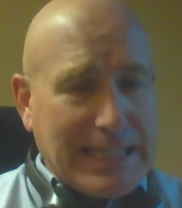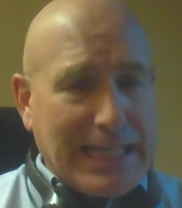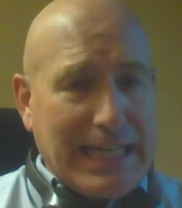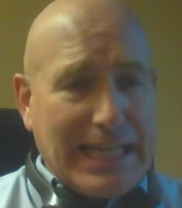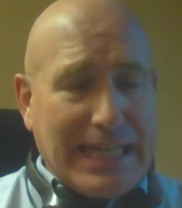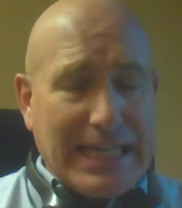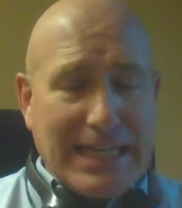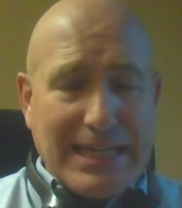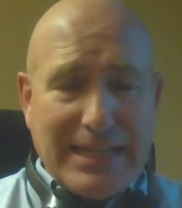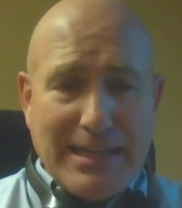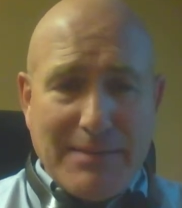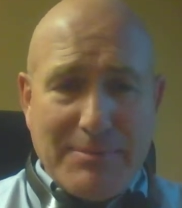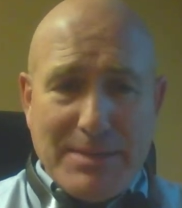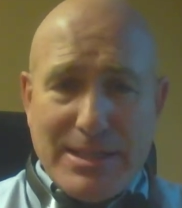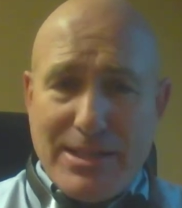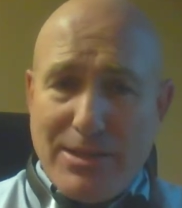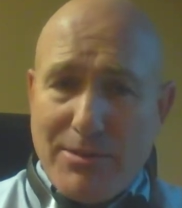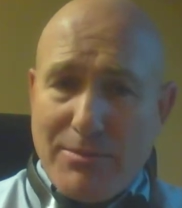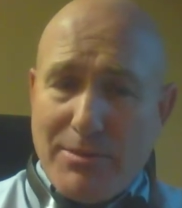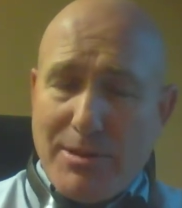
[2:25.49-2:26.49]
And I
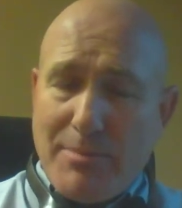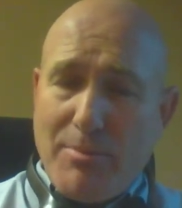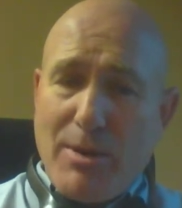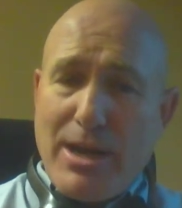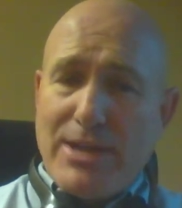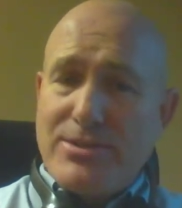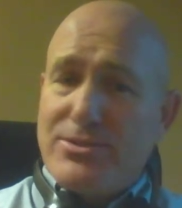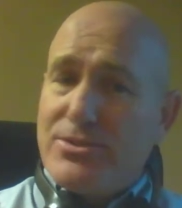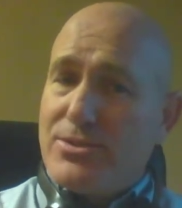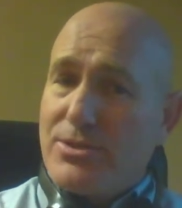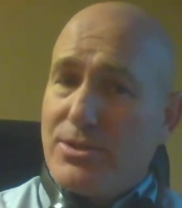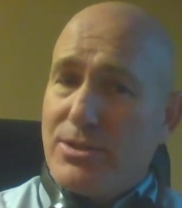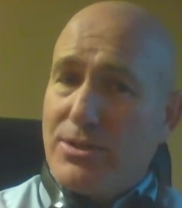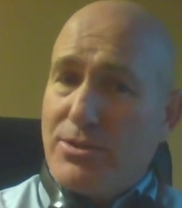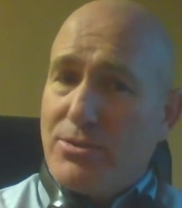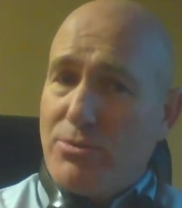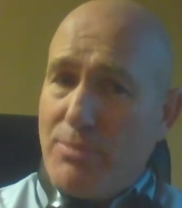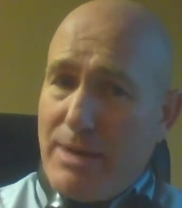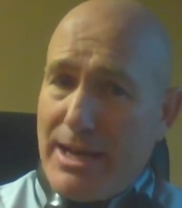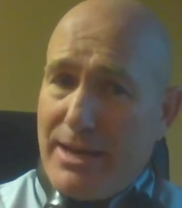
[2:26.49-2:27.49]
mean, their prices are good
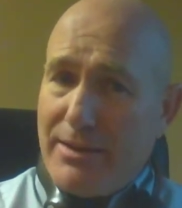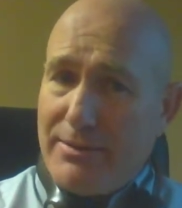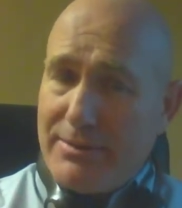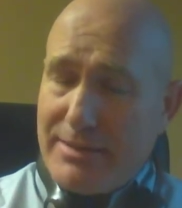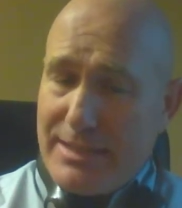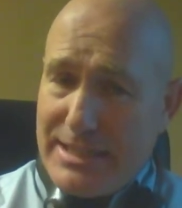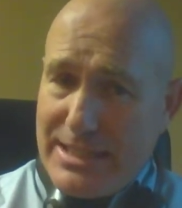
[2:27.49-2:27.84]
throughout